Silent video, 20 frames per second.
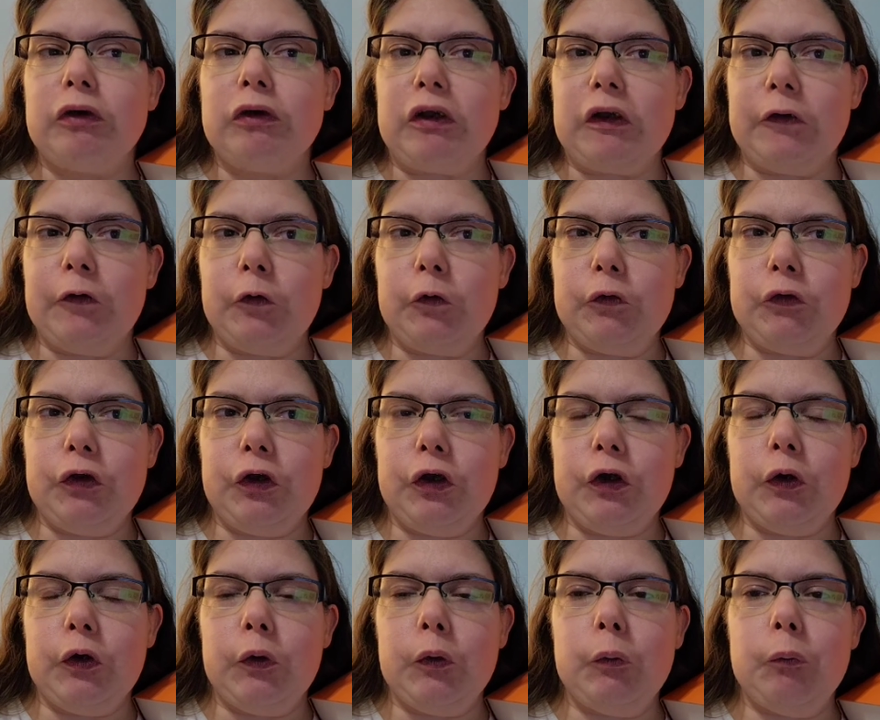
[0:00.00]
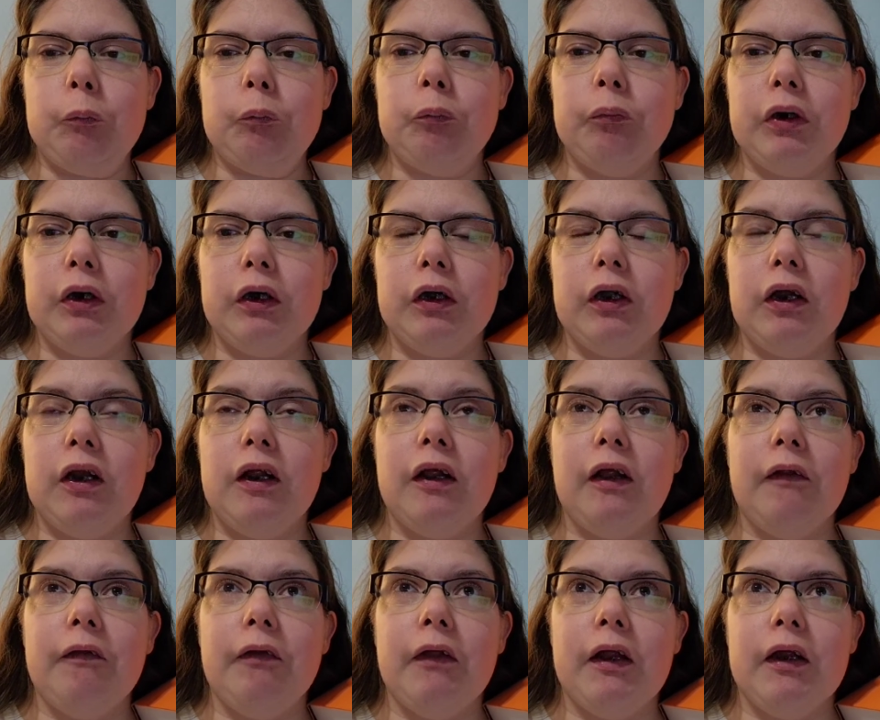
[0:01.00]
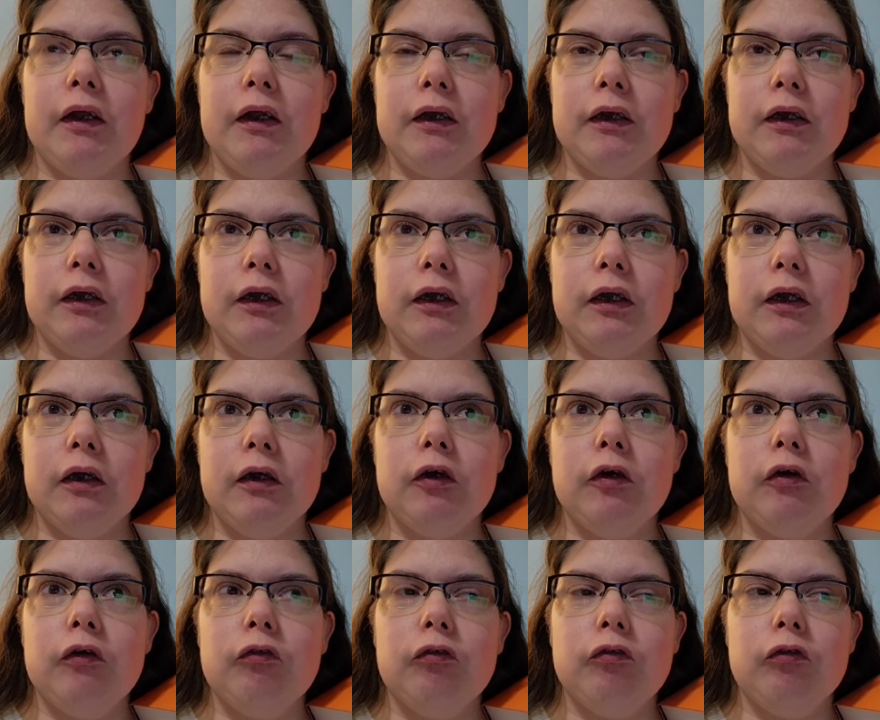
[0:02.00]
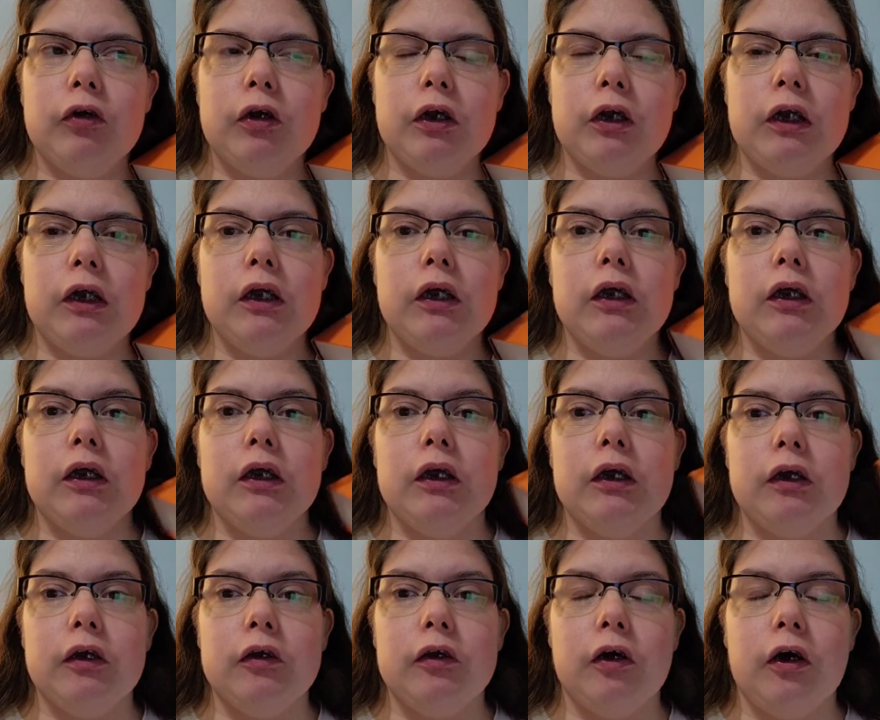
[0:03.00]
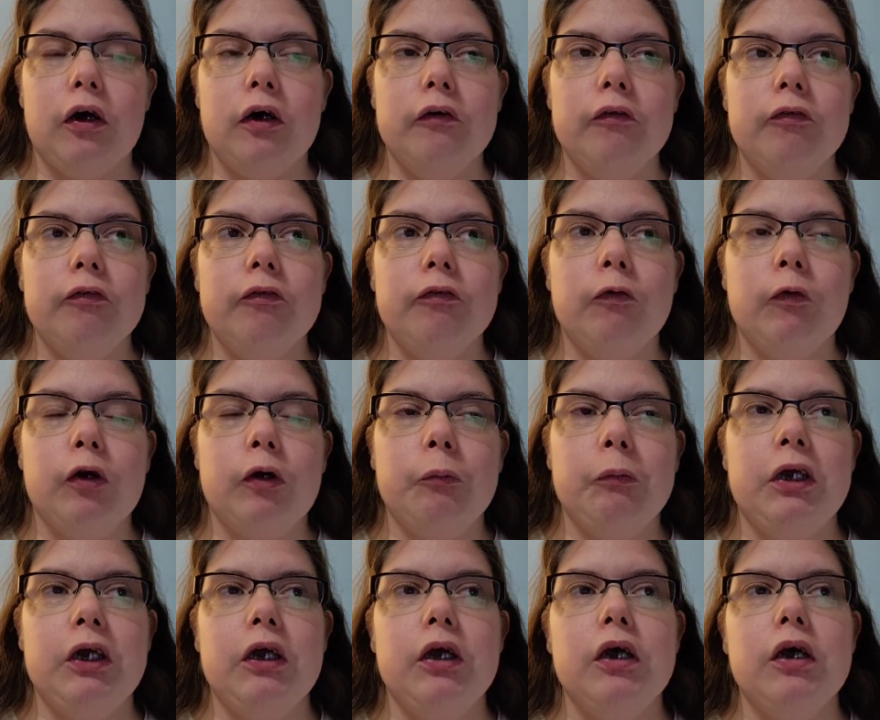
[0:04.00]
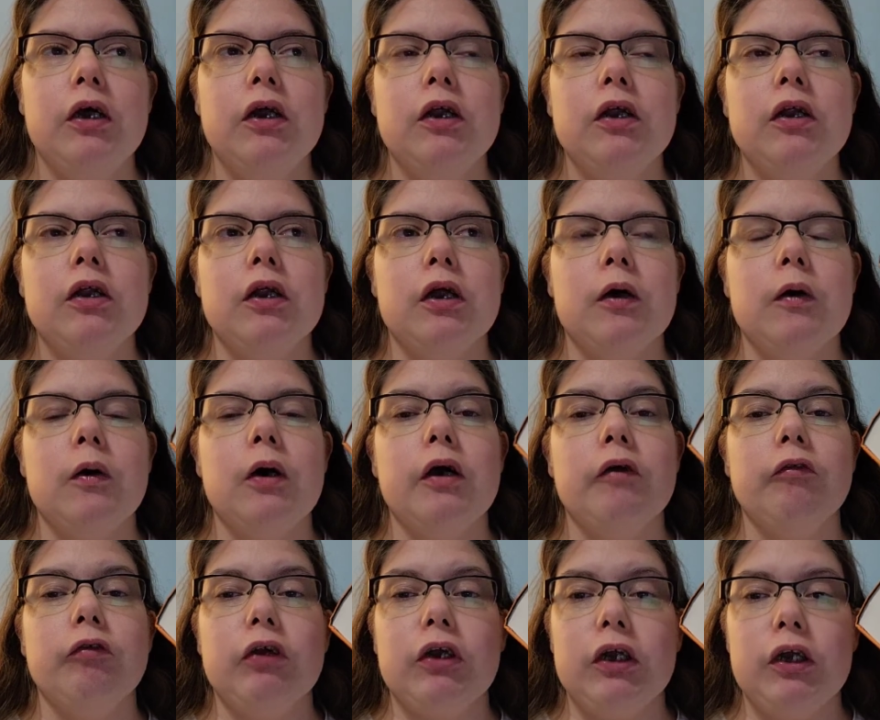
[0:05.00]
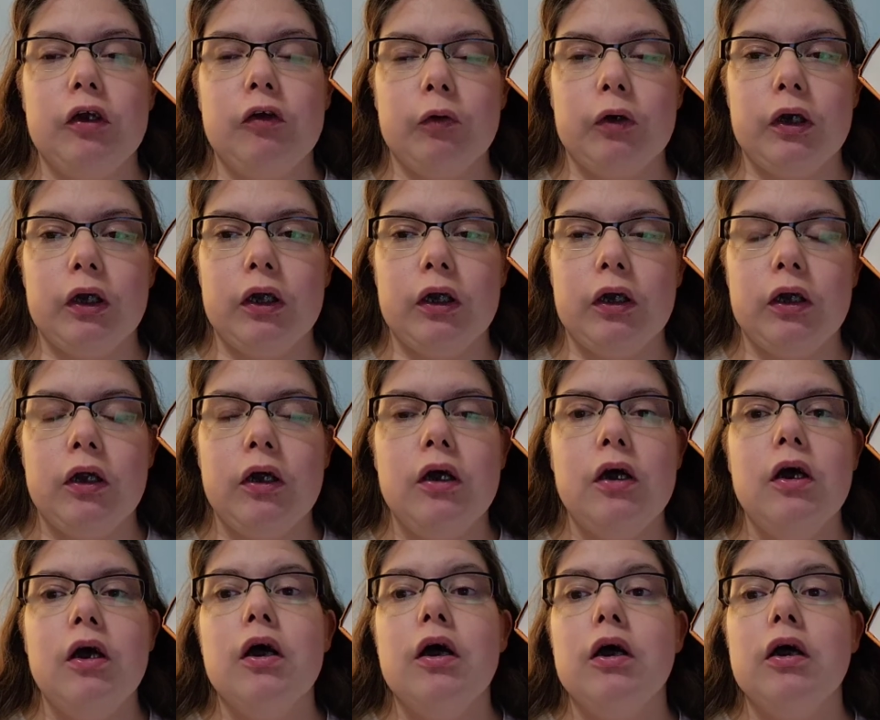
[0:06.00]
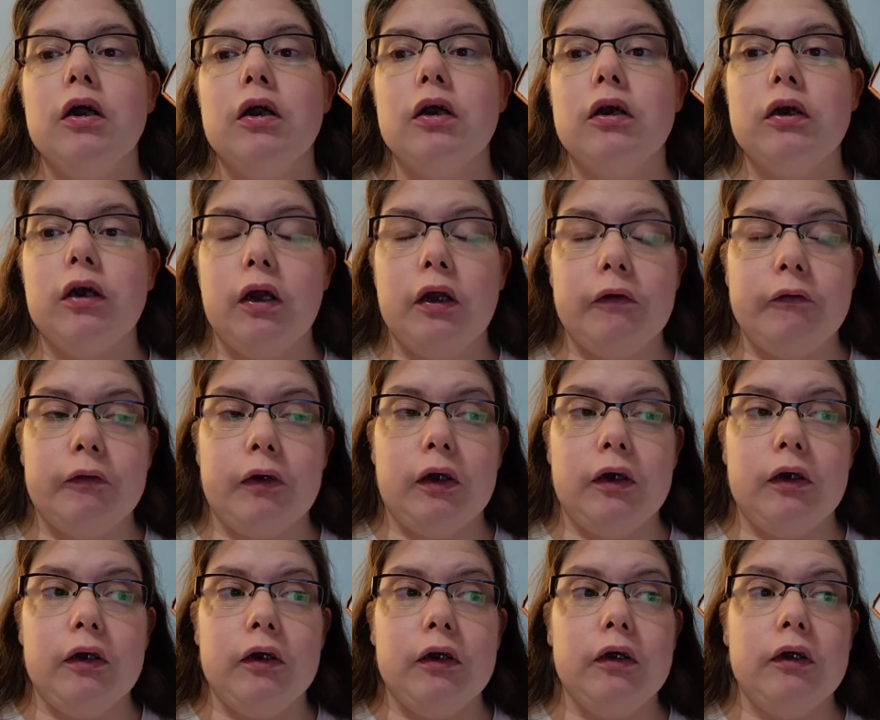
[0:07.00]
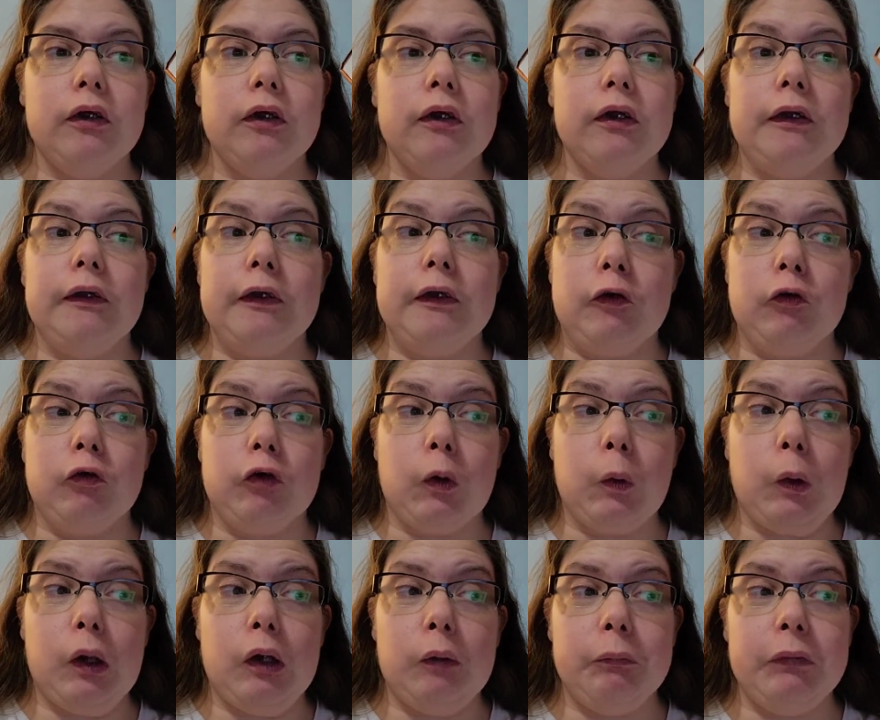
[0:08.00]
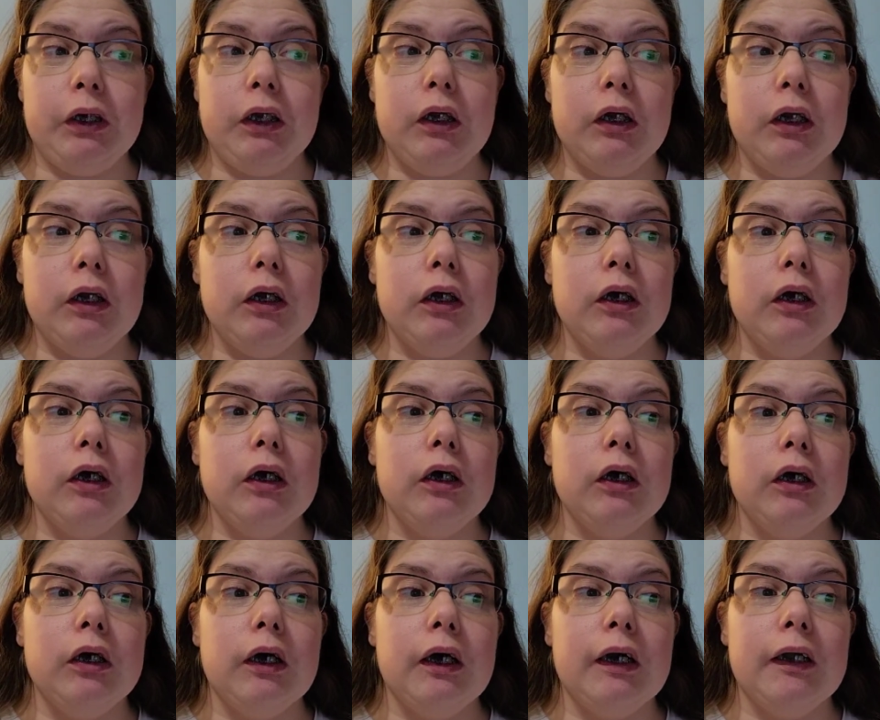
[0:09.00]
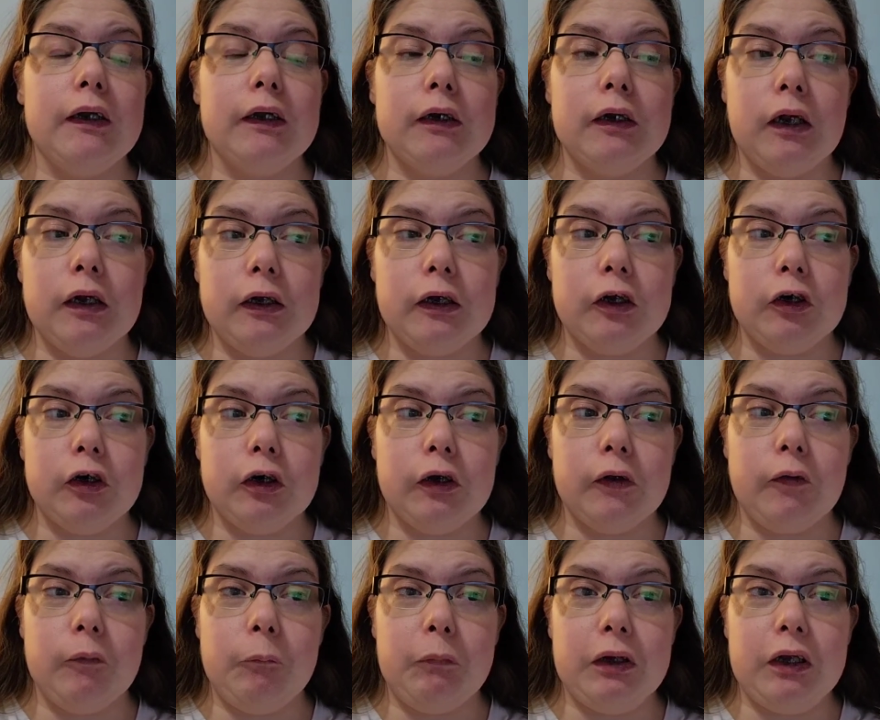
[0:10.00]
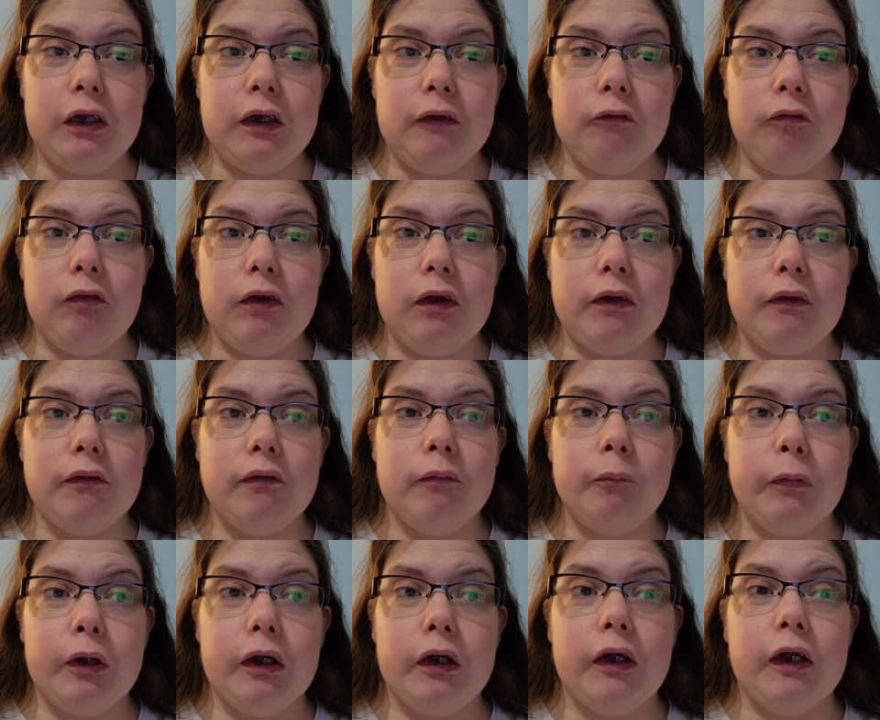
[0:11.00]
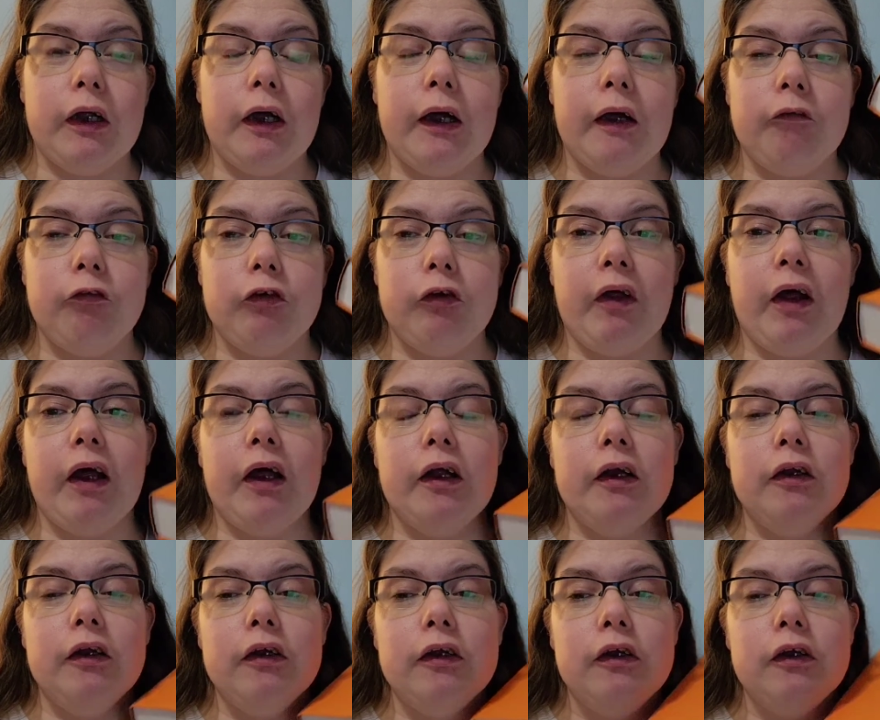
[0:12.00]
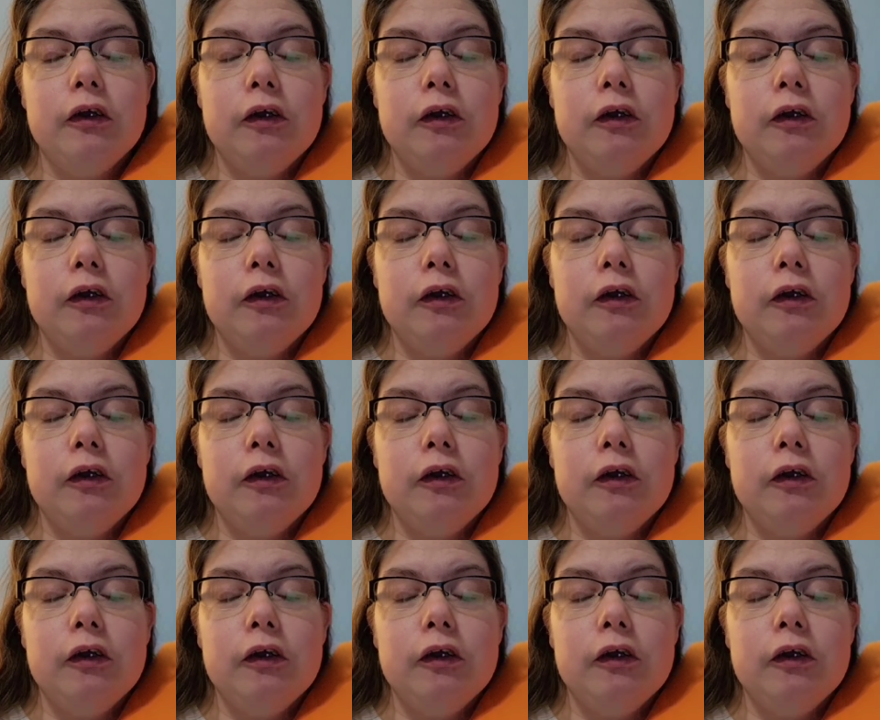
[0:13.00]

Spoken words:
was a little slow, but that ending really kicked off for me, so I really enjoyed it. Nesta did grow on me. I did not like her at the beginning of this, but after that,